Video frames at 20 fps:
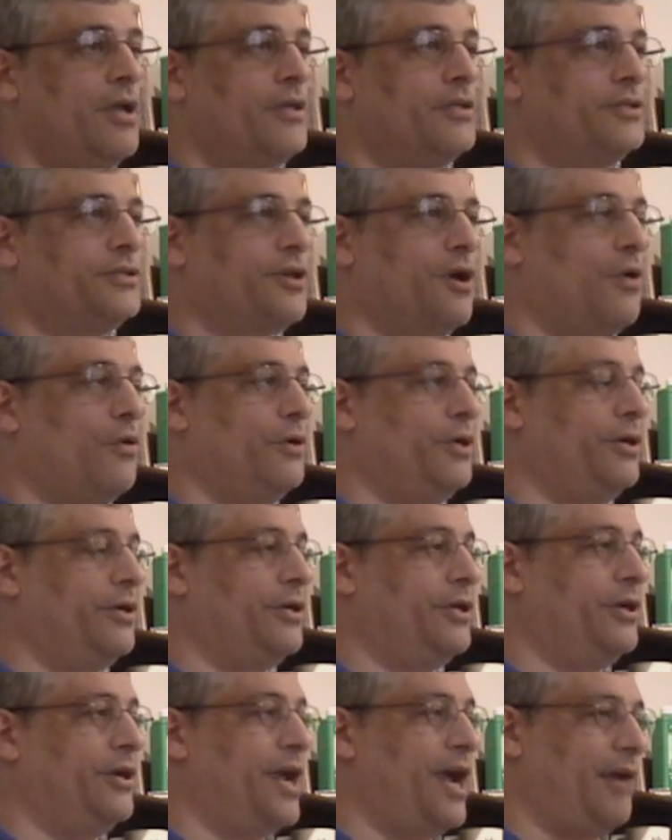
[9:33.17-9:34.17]
So
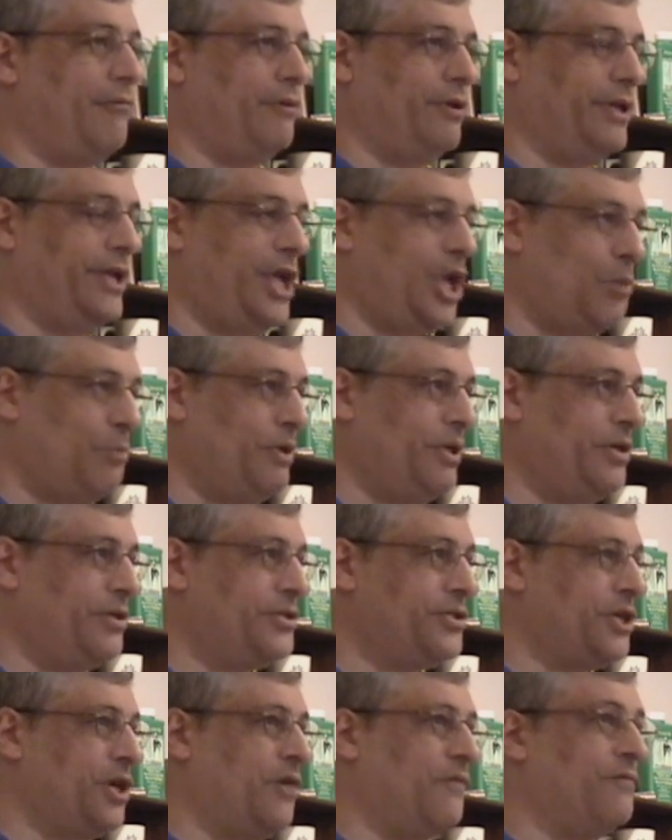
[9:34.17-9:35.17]
you're not really helping
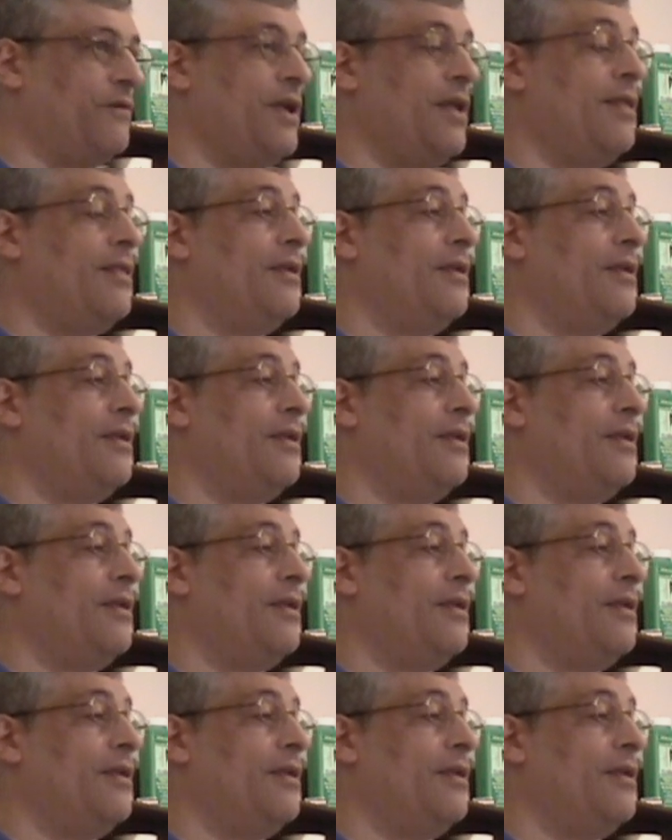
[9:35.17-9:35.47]
yourself.